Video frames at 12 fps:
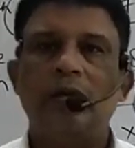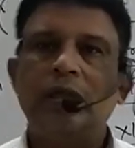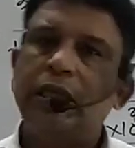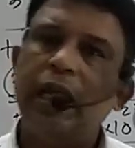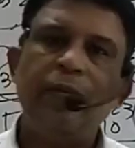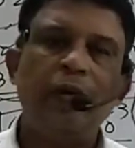
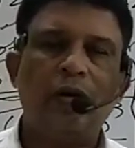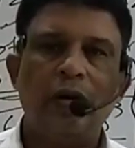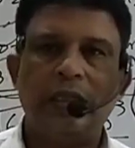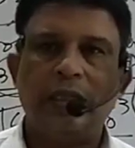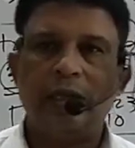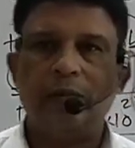Same
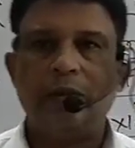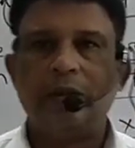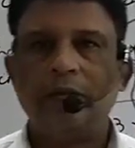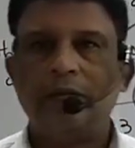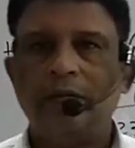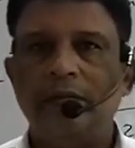concept.
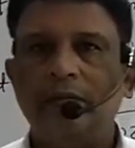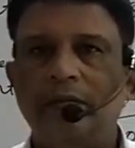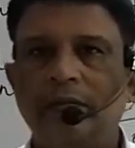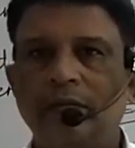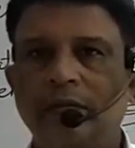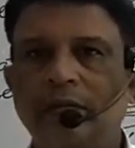
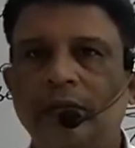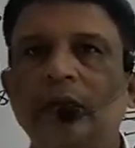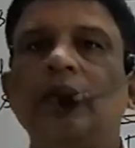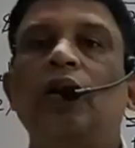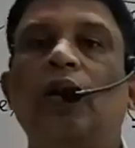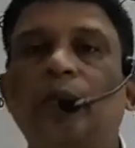
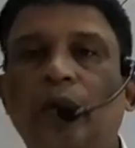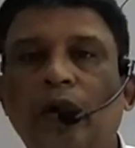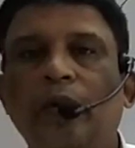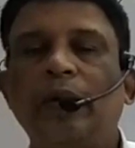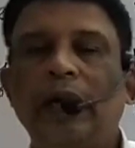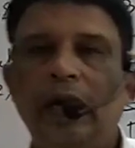Number
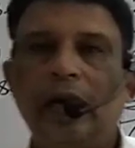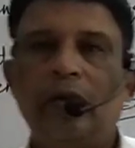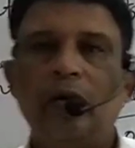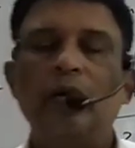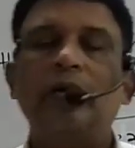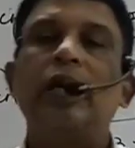of
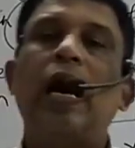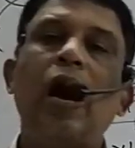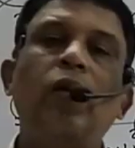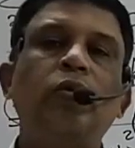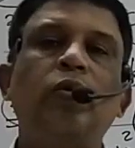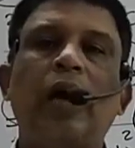electrons. So
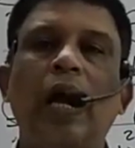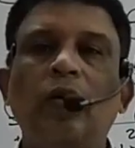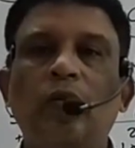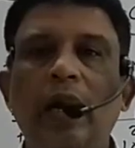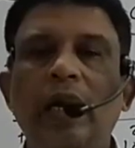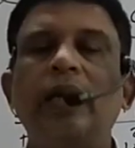how to
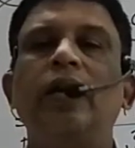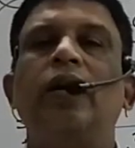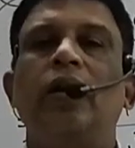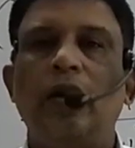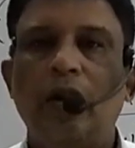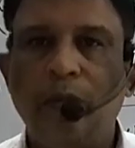
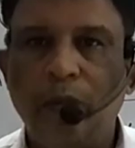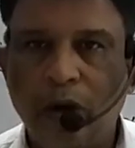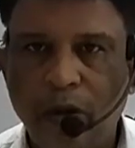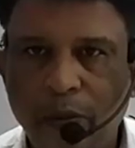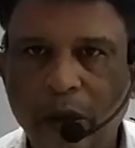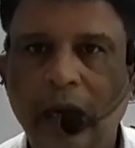calculate number
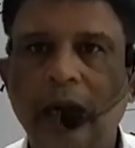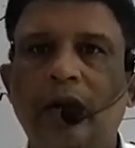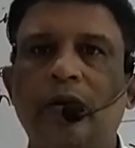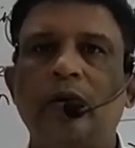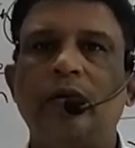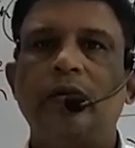of
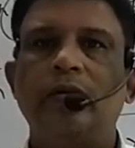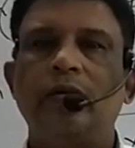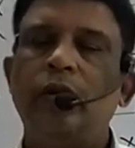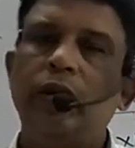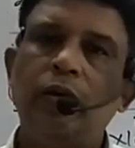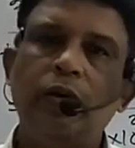electrons?
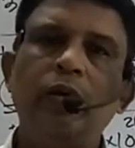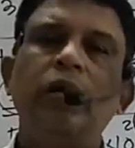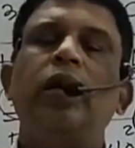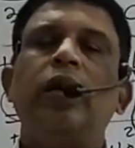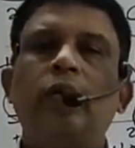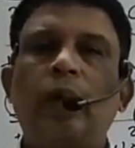We
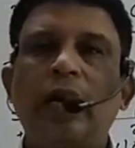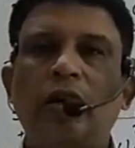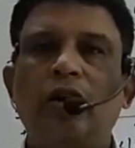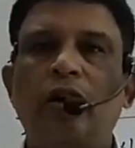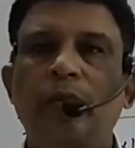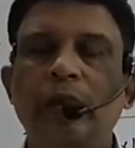know one
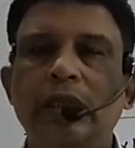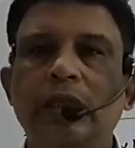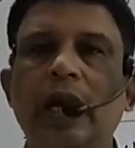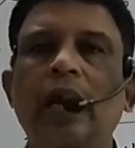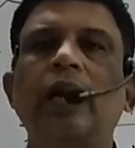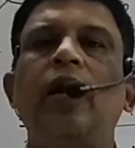term is
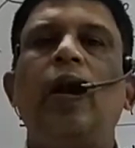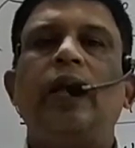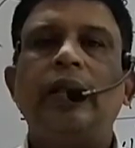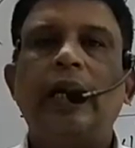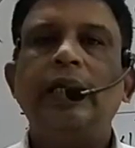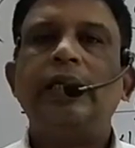there,
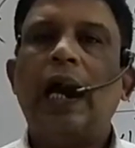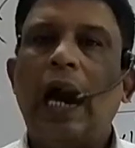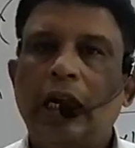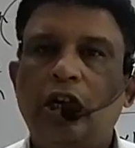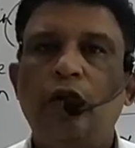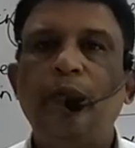that is
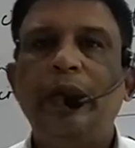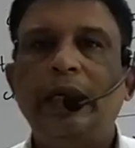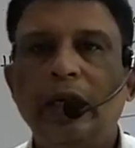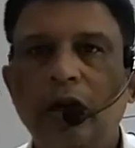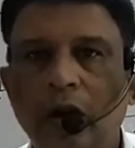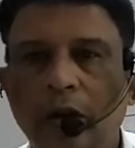
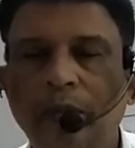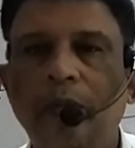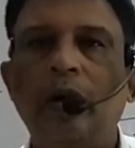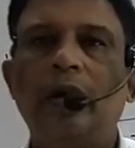atomic number.